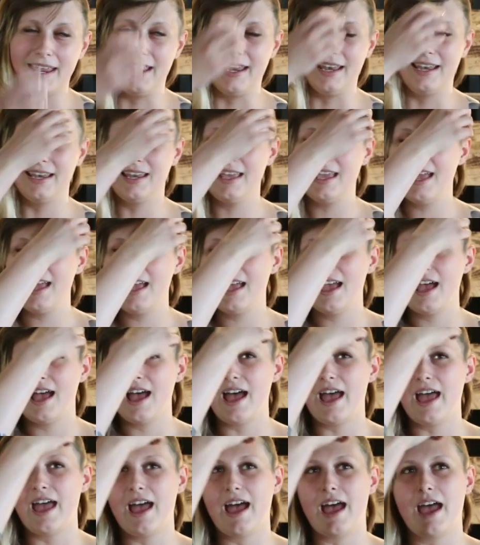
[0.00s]
And
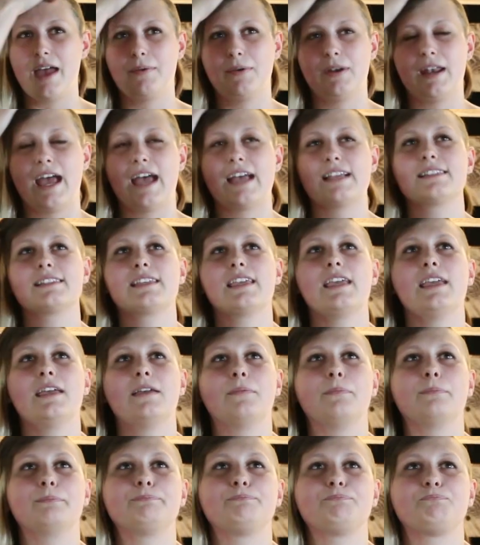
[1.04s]
I would ask
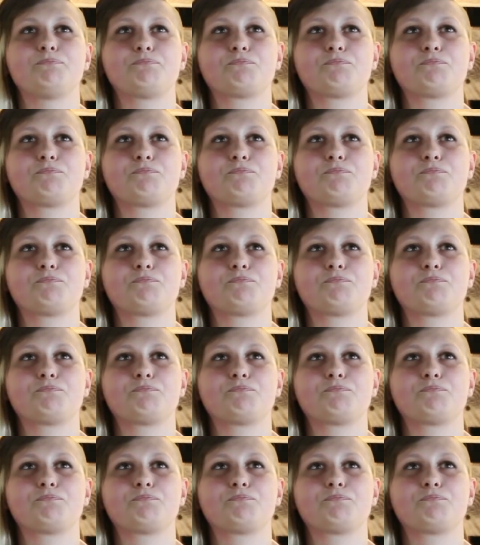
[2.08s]
him